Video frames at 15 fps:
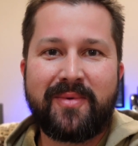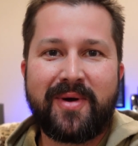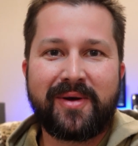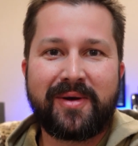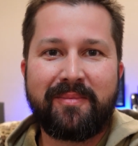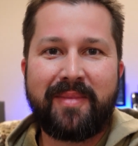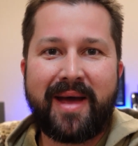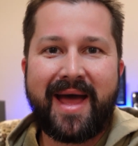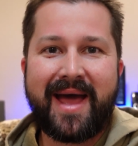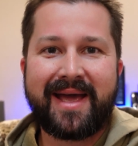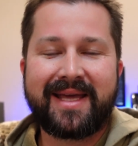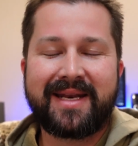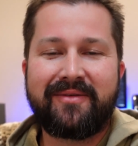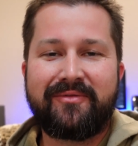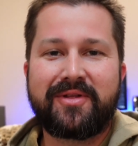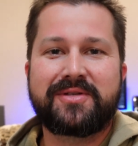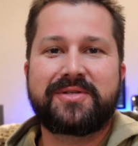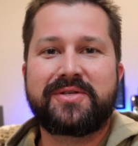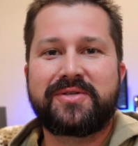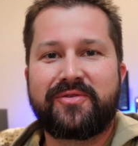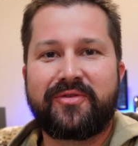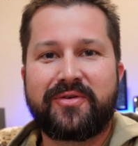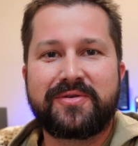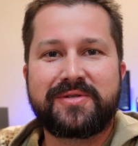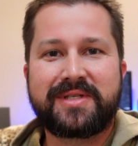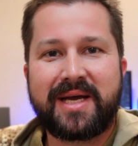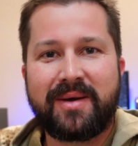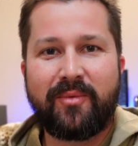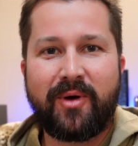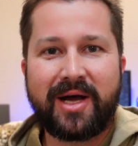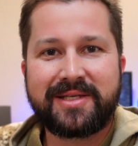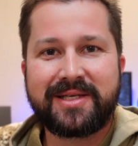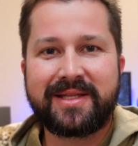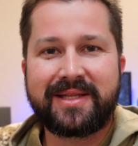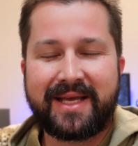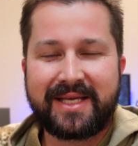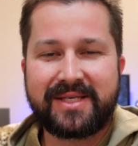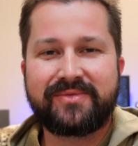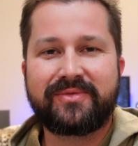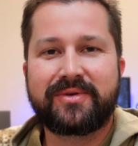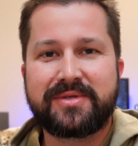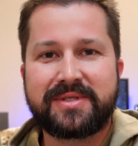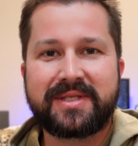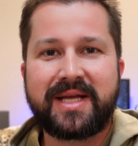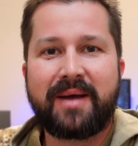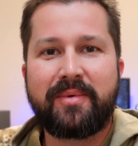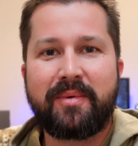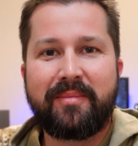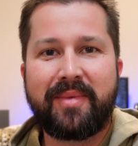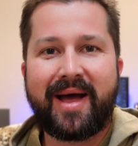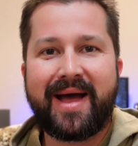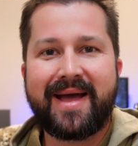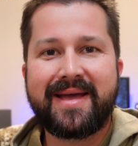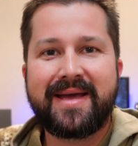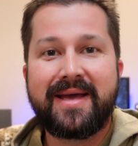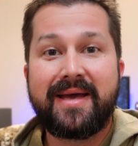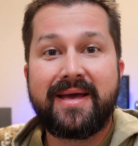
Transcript: Welcome back. And if this is your first time watching, thanks for stopping by.